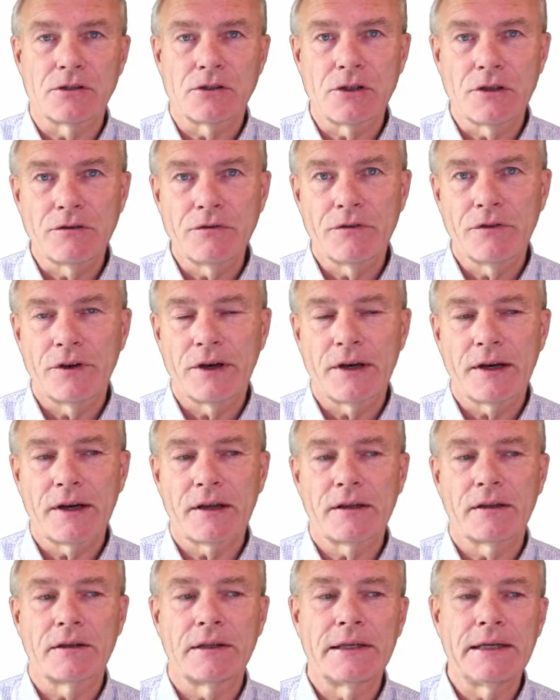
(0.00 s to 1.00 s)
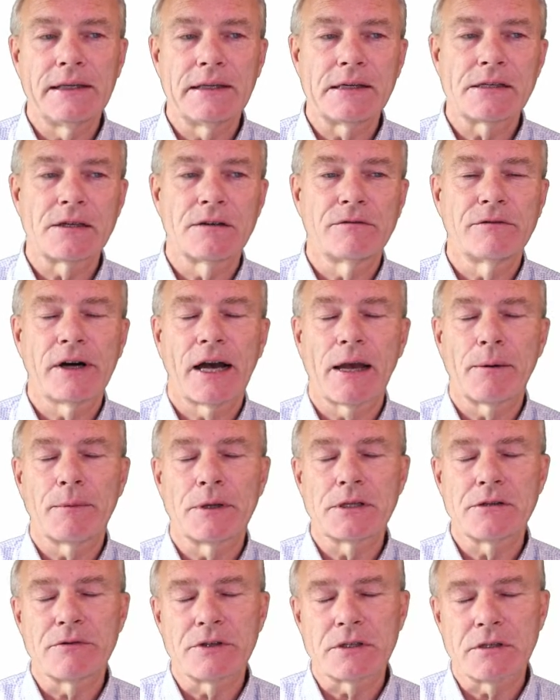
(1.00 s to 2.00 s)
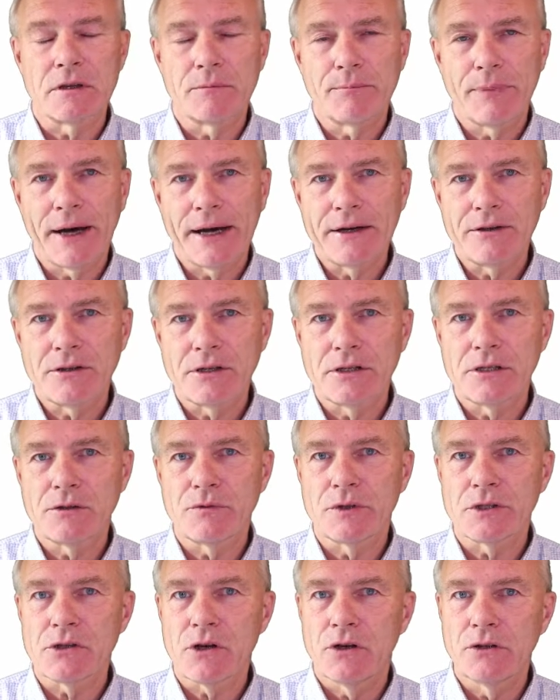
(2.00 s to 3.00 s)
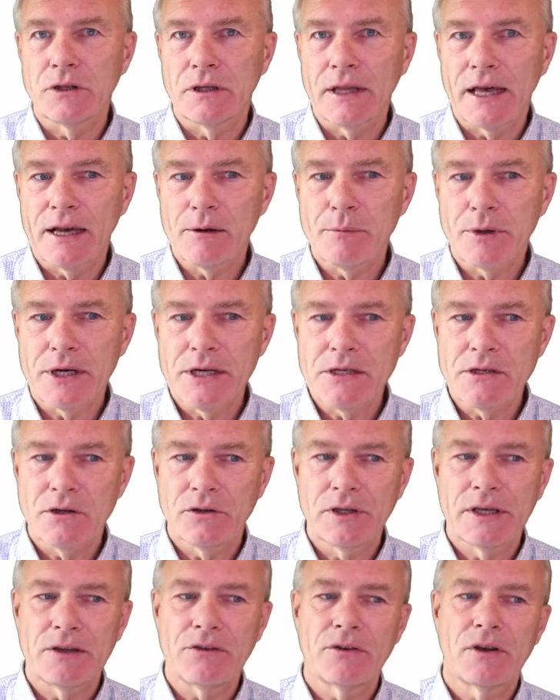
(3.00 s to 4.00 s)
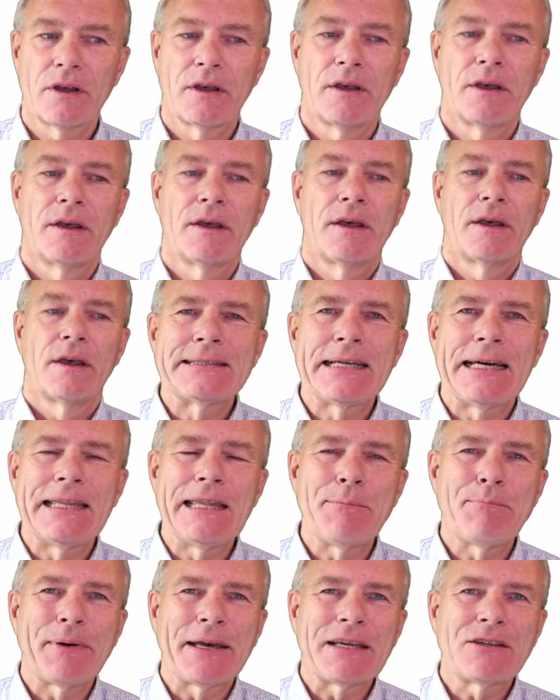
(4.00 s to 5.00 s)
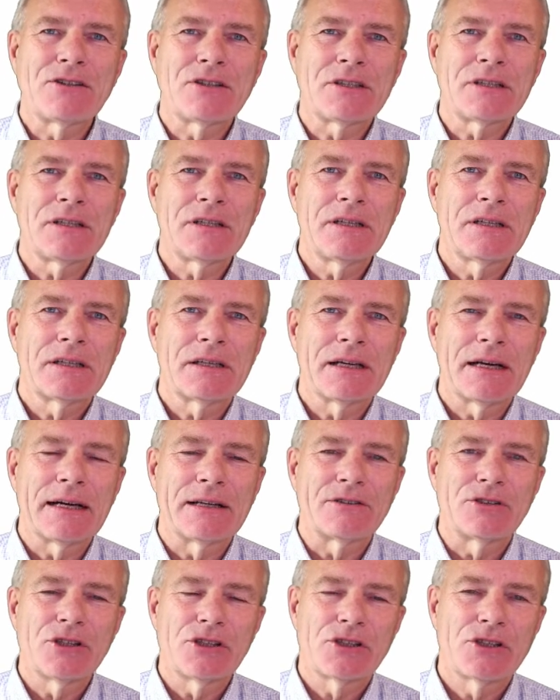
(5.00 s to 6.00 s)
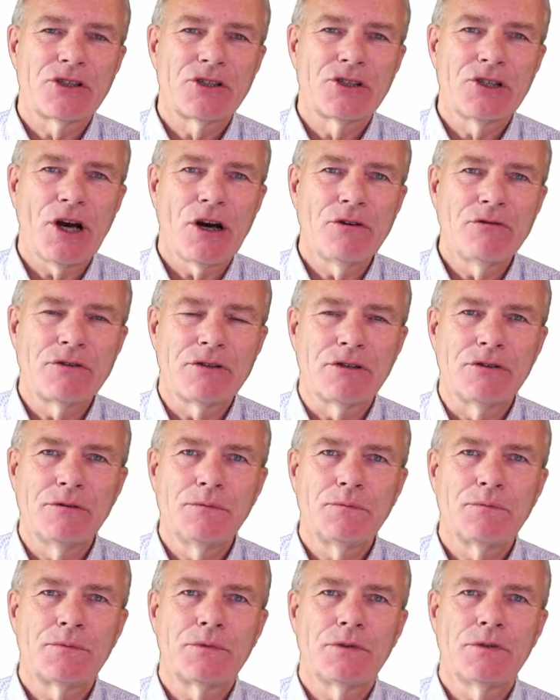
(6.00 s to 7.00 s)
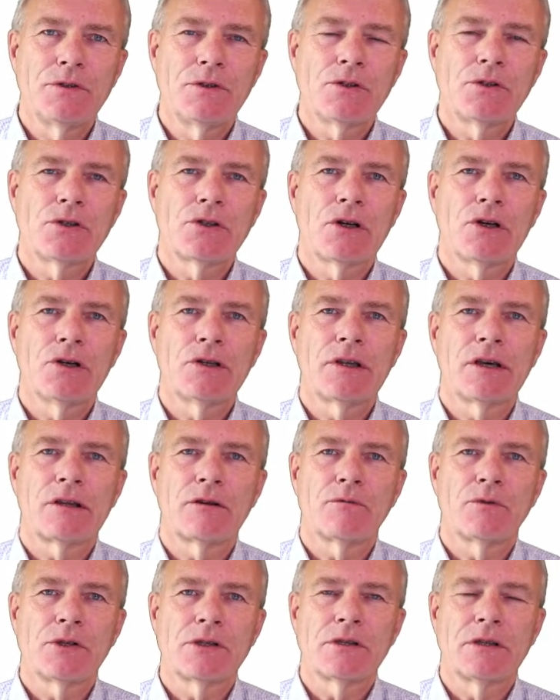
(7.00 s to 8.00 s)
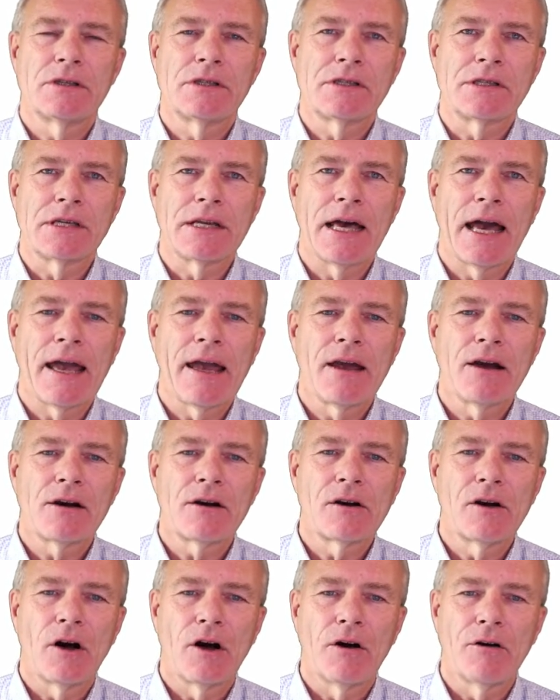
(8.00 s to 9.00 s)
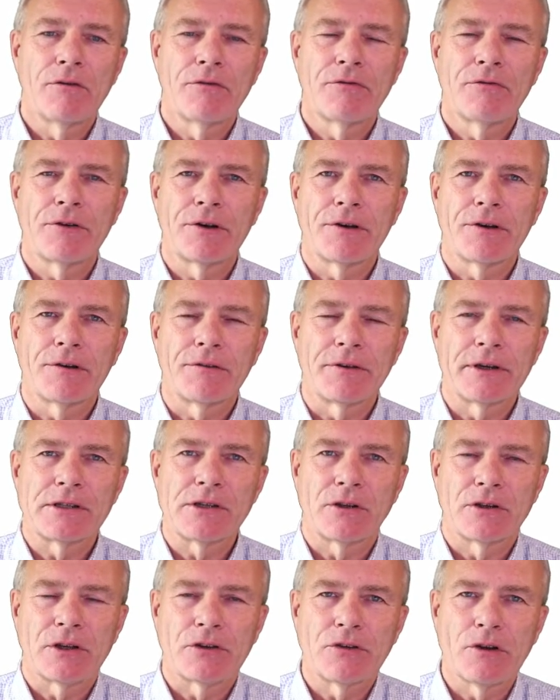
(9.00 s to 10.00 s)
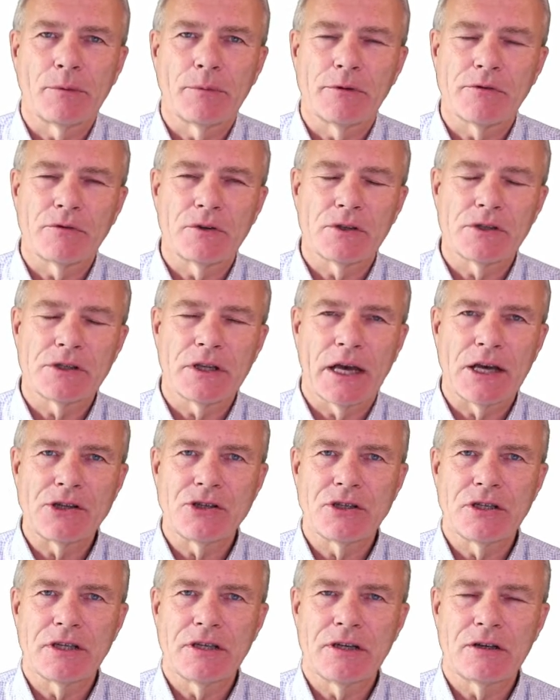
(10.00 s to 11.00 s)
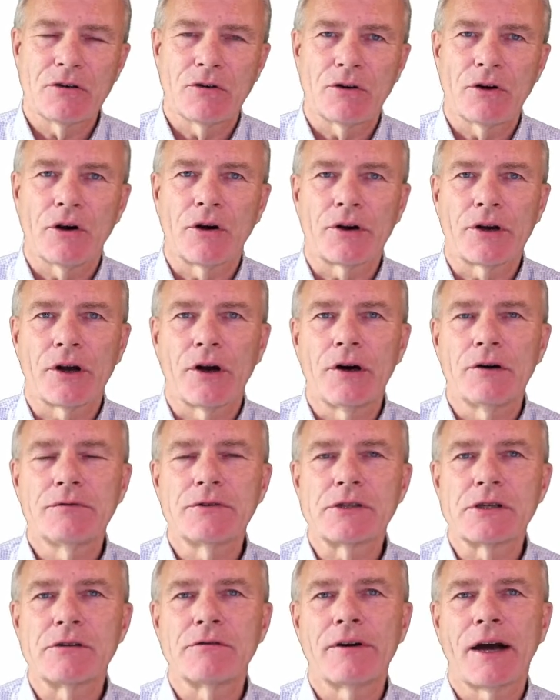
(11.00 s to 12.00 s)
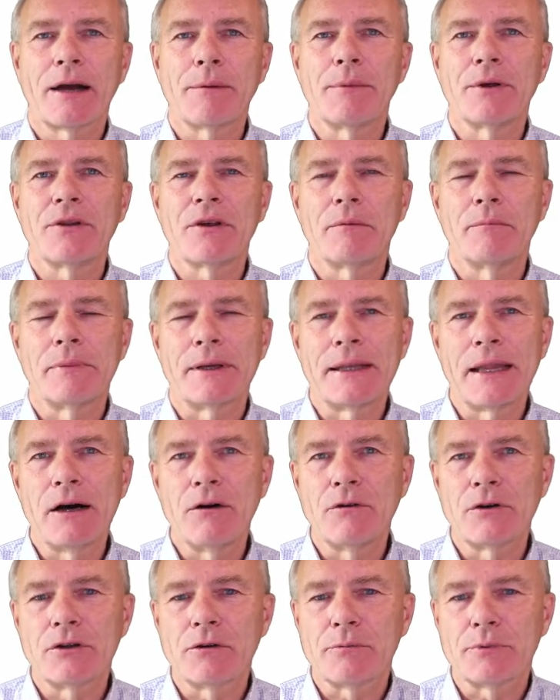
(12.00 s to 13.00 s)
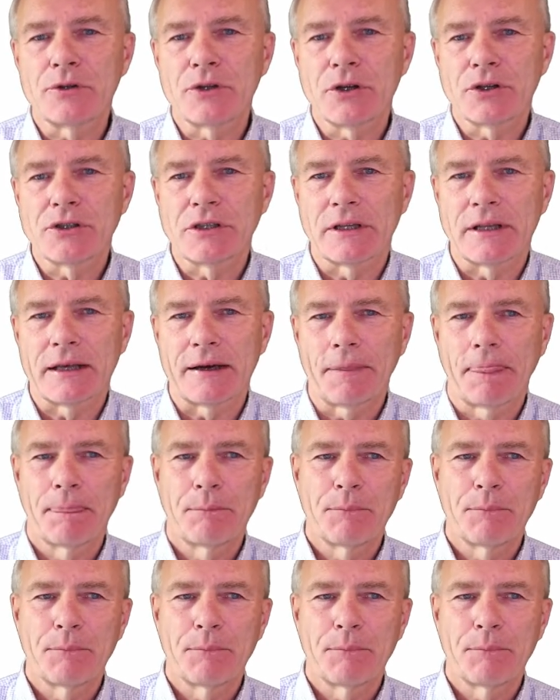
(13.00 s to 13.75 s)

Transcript: software, the Linux environments with the Pythons, with all the libraries on it. In the picture I just showed you, you saw that there was this layer of, with on the top of course the engineering or the office environment, and below it the production line.